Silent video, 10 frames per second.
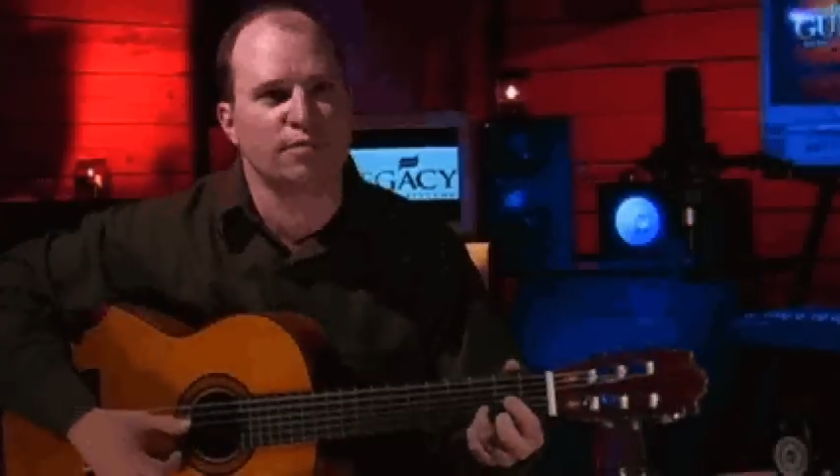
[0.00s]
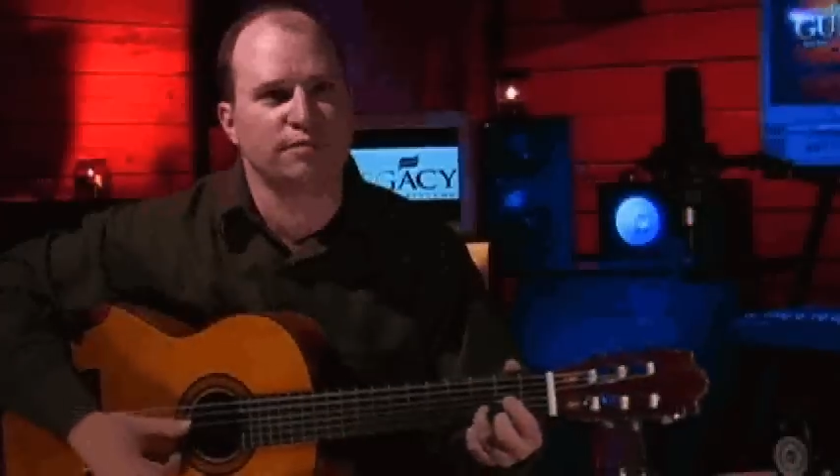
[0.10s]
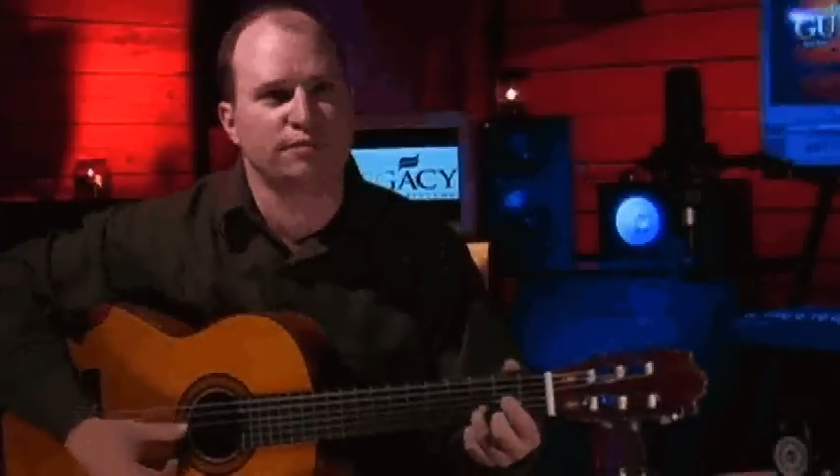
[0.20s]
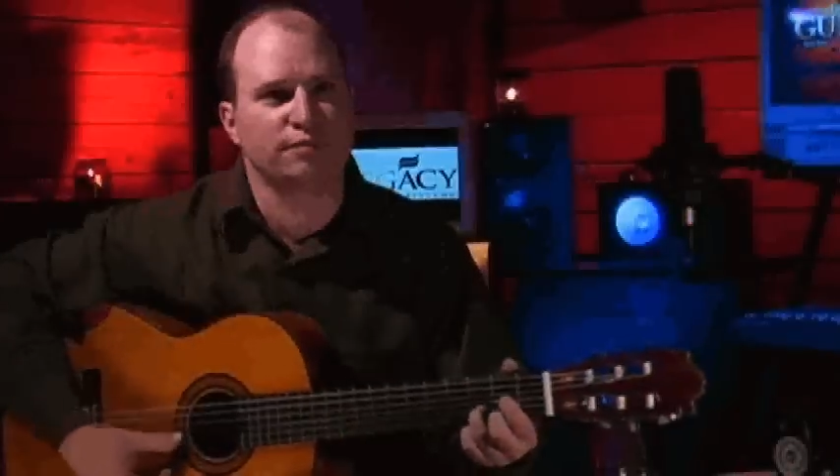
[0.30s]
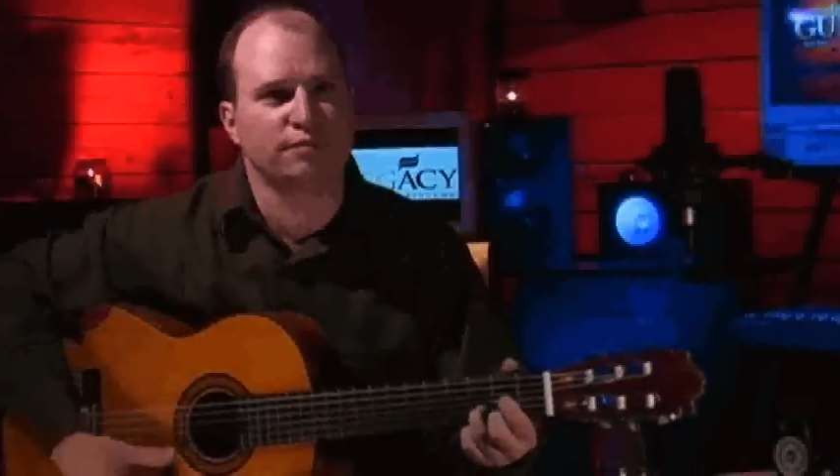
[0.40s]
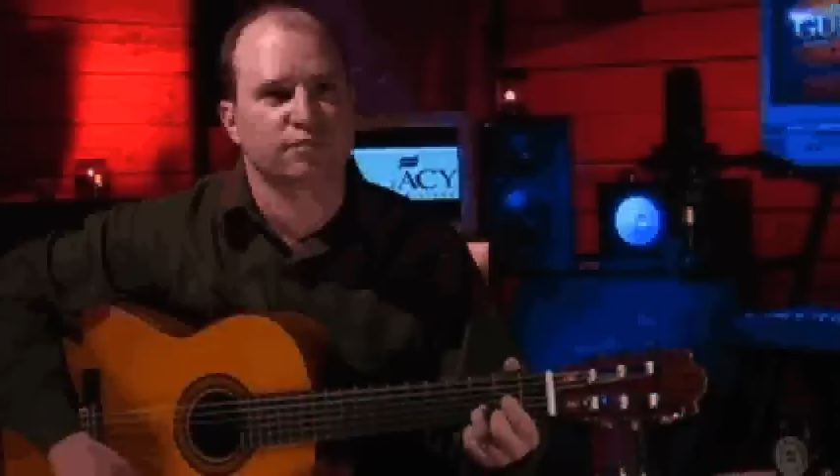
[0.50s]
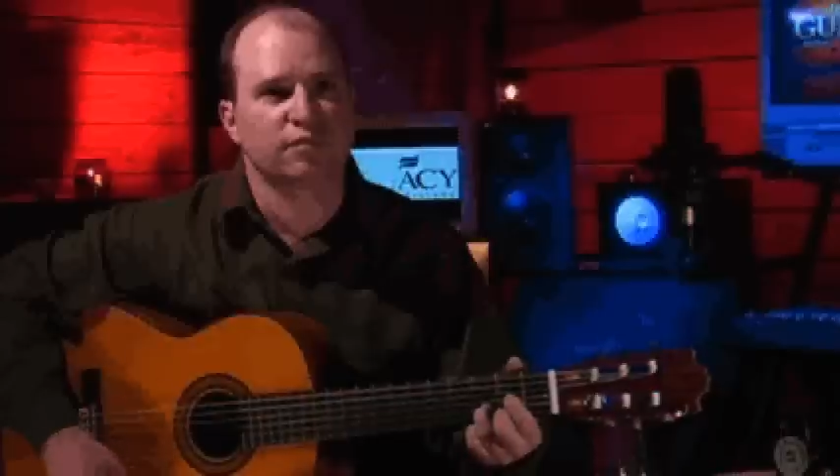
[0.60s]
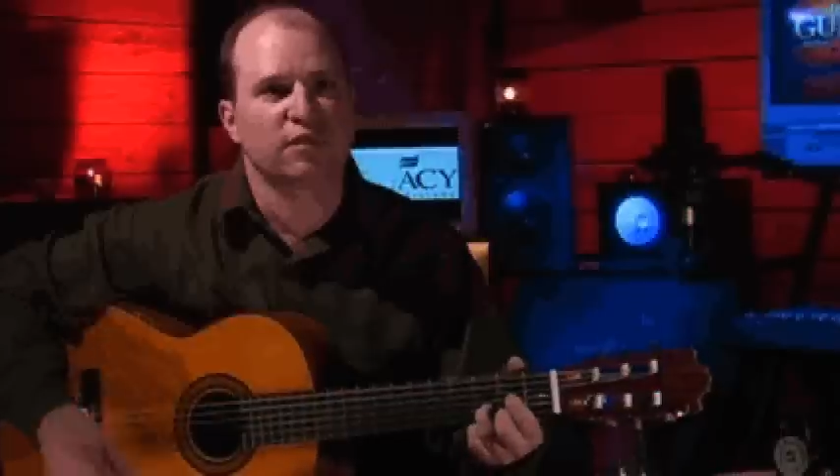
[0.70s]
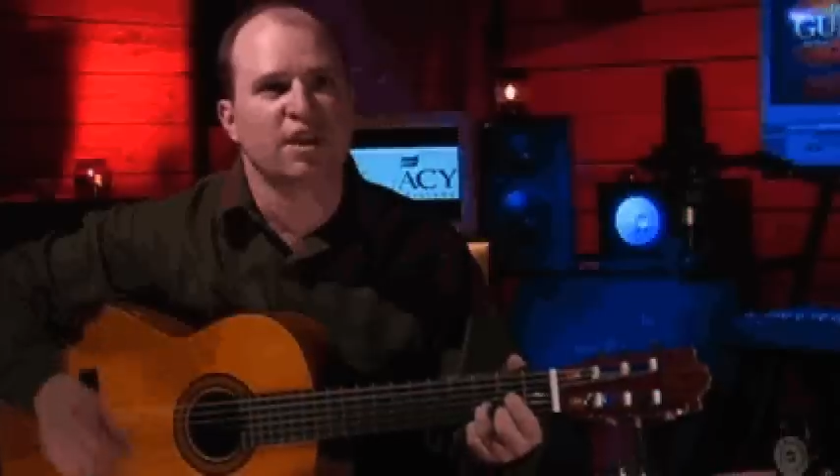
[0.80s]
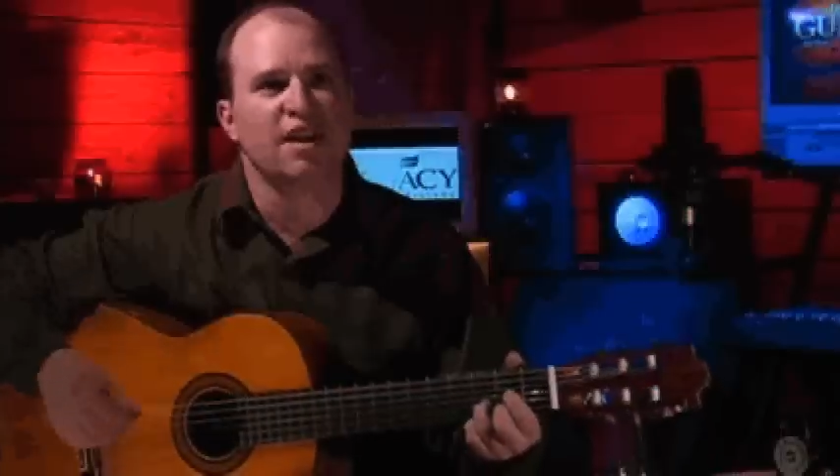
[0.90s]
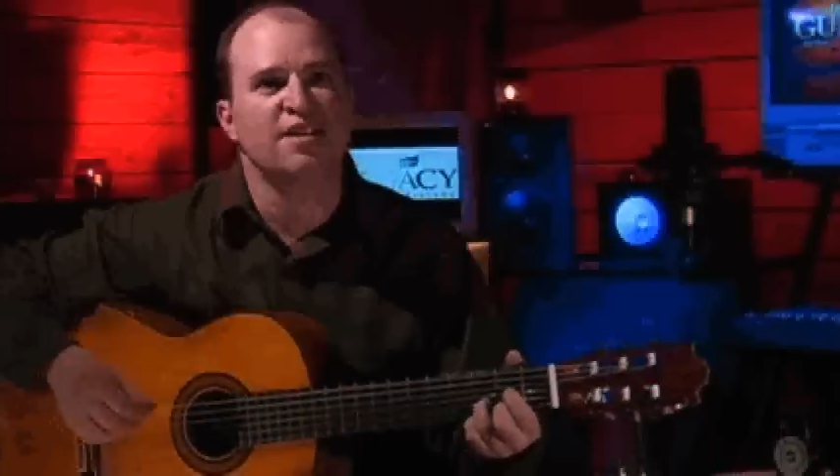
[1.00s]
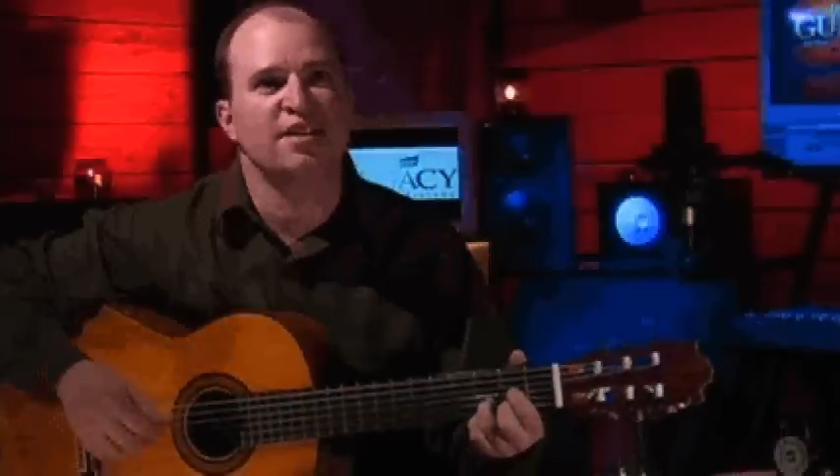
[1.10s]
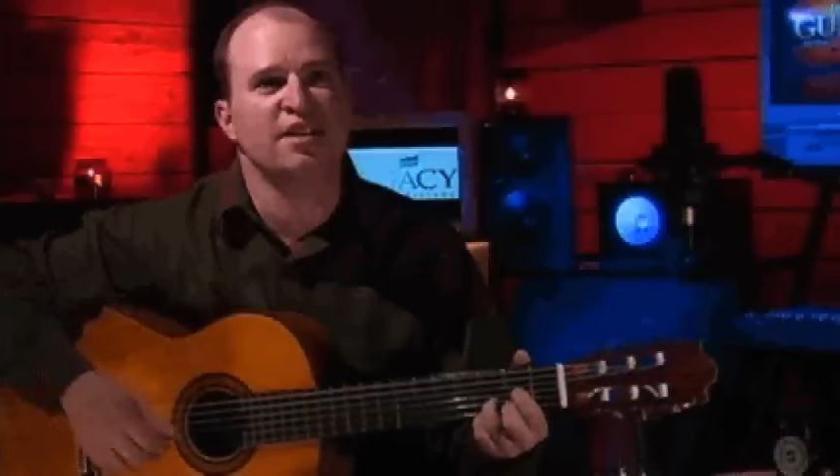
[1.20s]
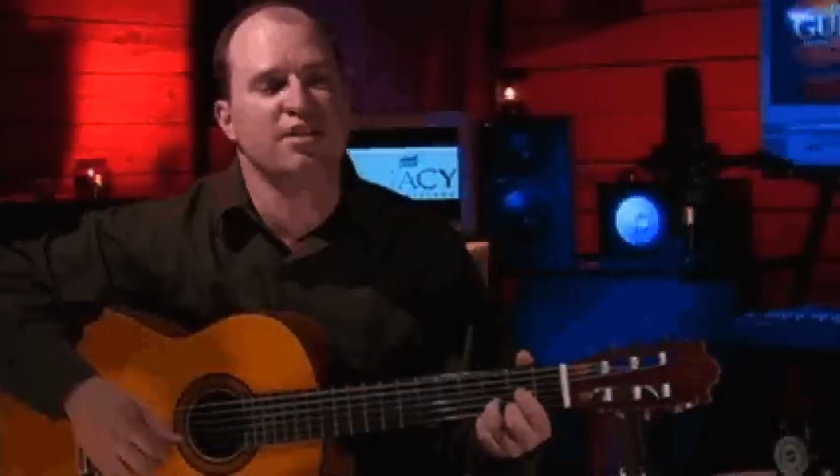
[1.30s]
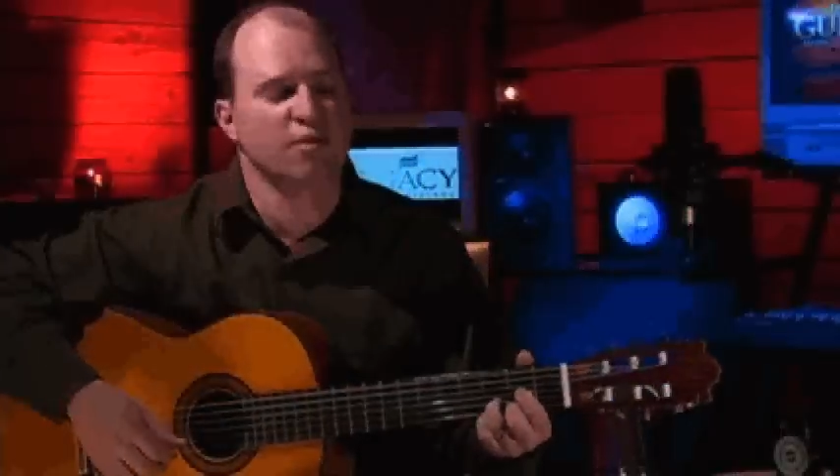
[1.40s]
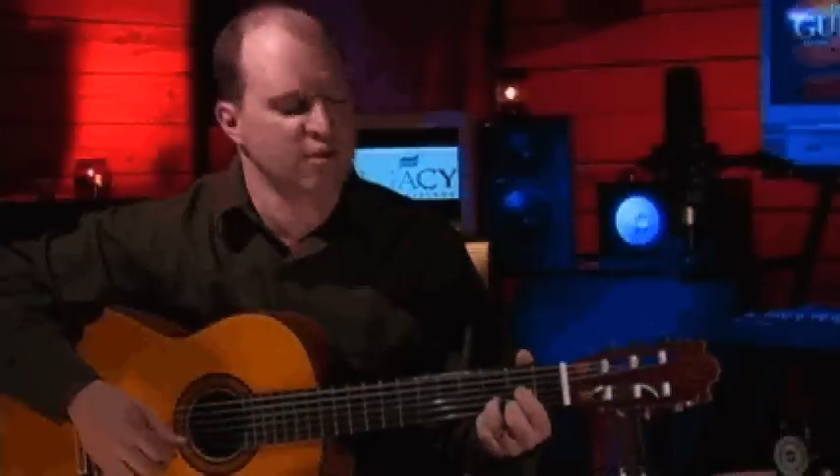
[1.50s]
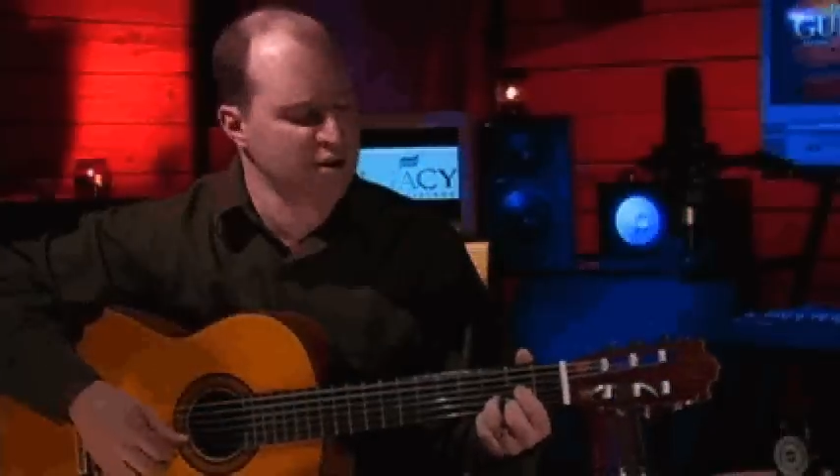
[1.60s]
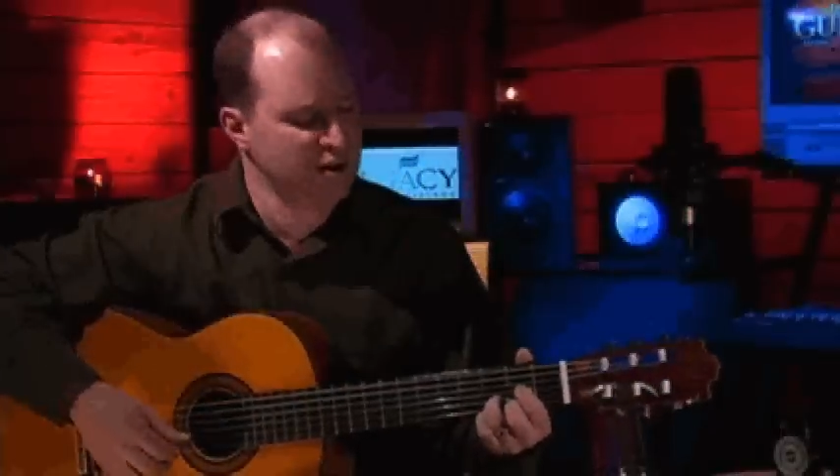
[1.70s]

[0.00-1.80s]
a D chord,